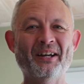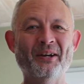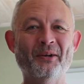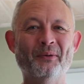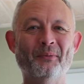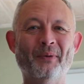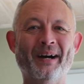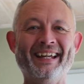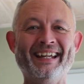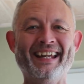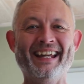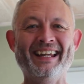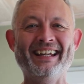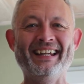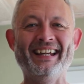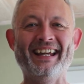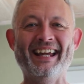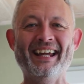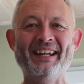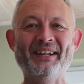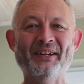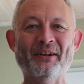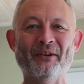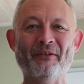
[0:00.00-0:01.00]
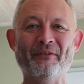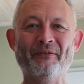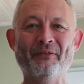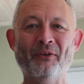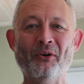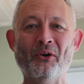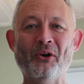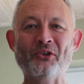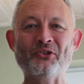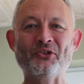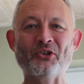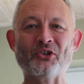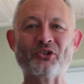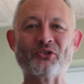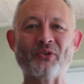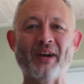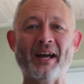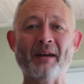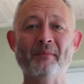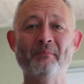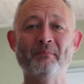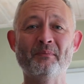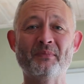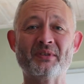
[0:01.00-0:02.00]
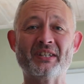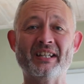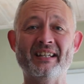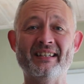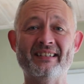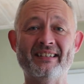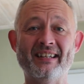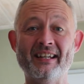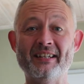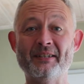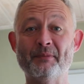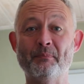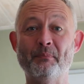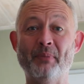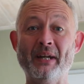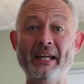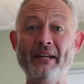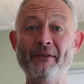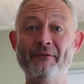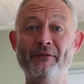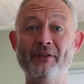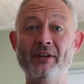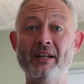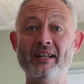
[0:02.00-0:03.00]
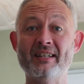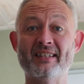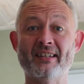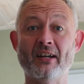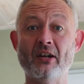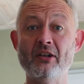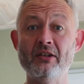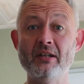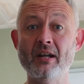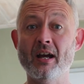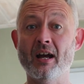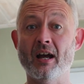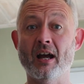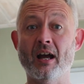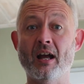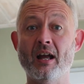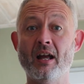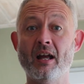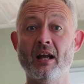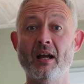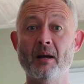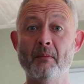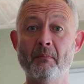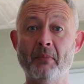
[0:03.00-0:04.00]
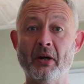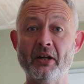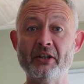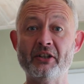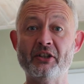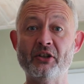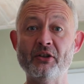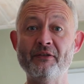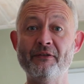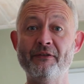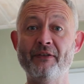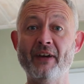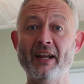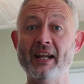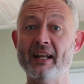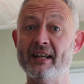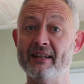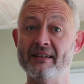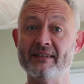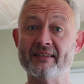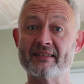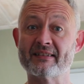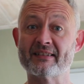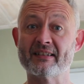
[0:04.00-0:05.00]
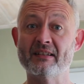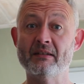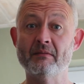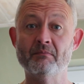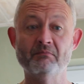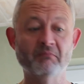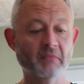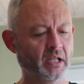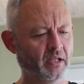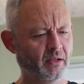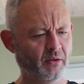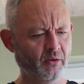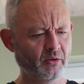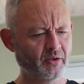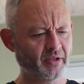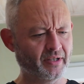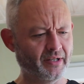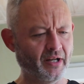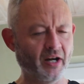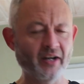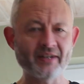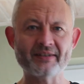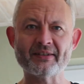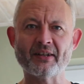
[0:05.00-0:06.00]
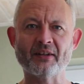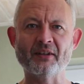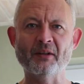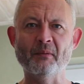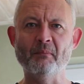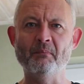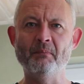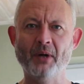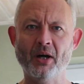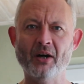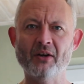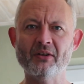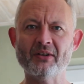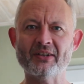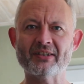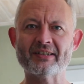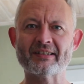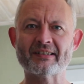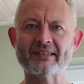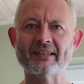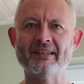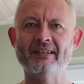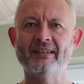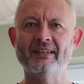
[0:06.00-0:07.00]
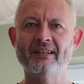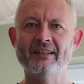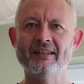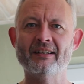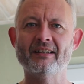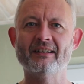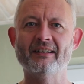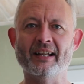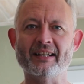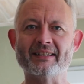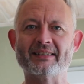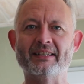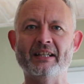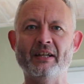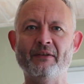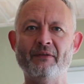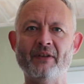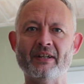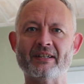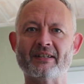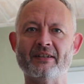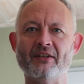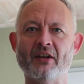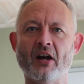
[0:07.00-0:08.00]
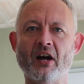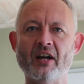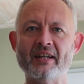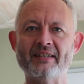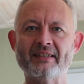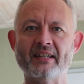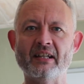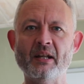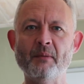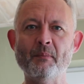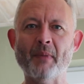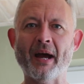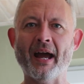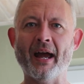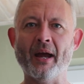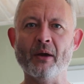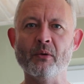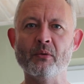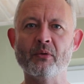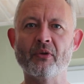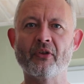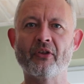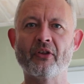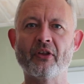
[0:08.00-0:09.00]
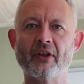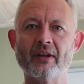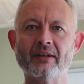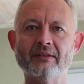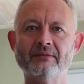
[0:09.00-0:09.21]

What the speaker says: Weighing in at 400 grams is this beef lasagna by Goodfella's. Looks nice on the box. Let's see if it's nice in the mouth.